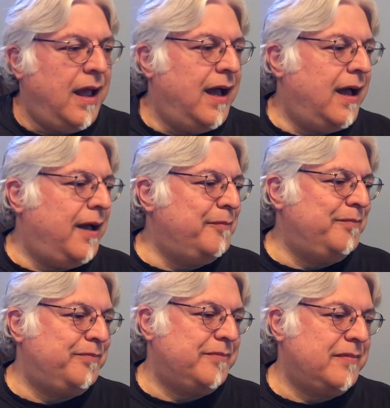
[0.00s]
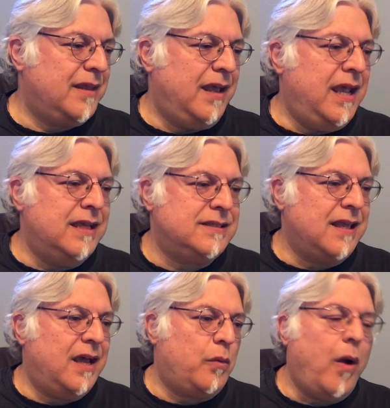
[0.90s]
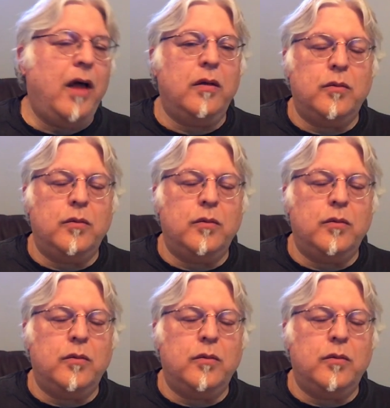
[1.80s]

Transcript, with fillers: Um, he's like, well,